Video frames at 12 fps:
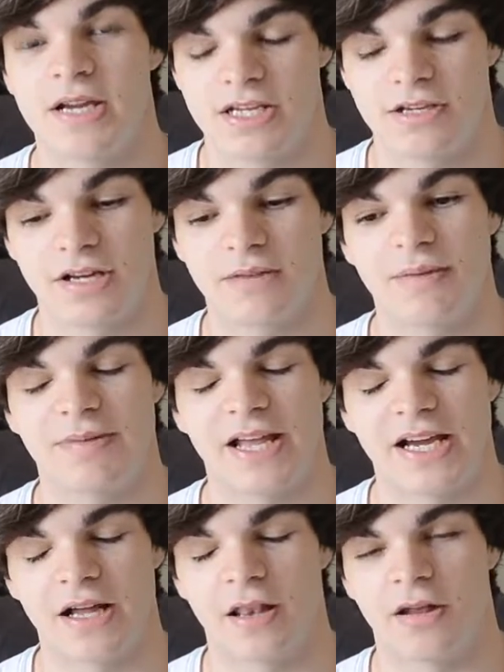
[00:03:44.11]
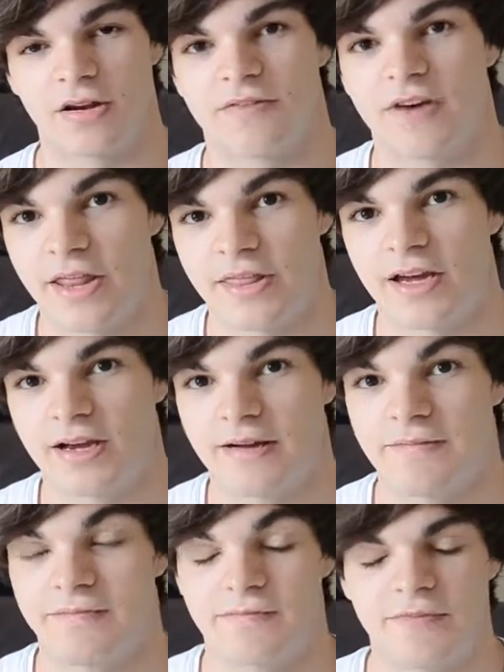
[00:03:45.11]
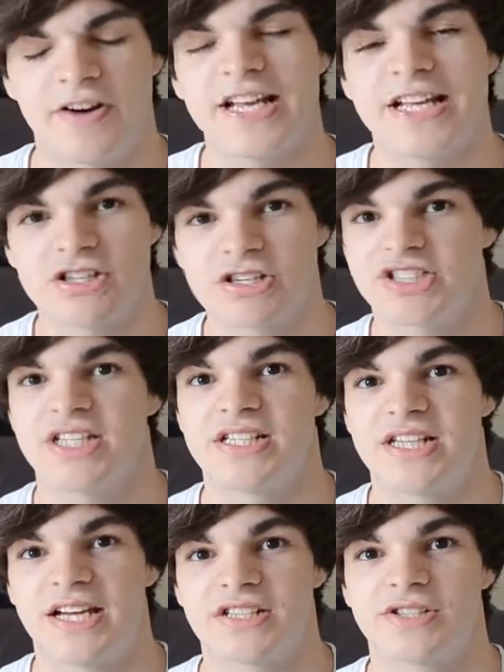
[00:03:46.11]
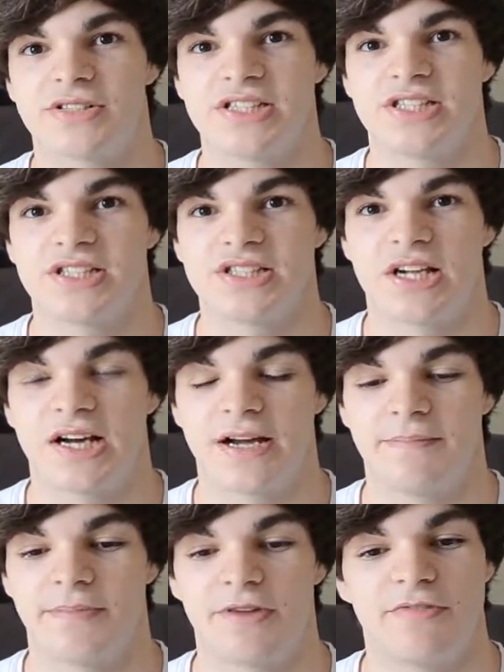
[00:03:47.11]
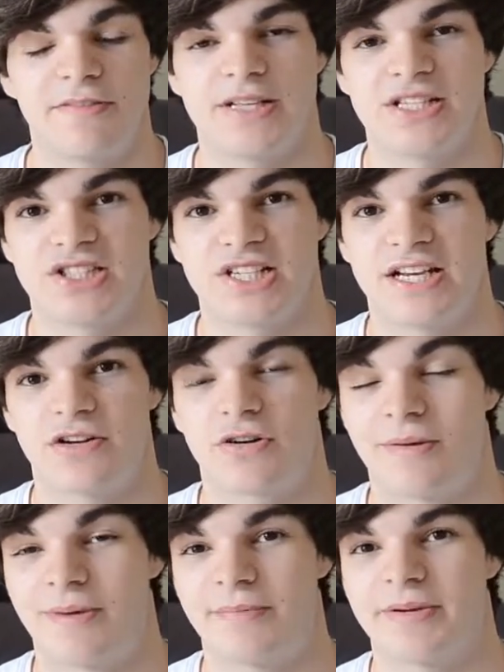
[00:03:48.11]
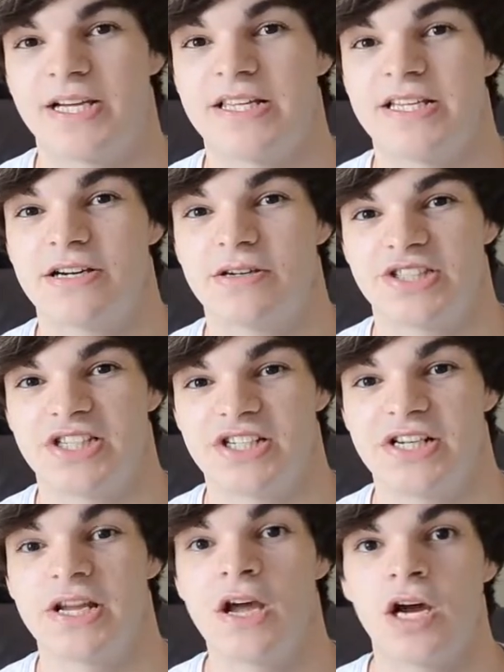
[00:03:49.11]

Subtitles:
you're going to be playing a lot of other very interesting tech choices that we've been seeing crop up in the OCG.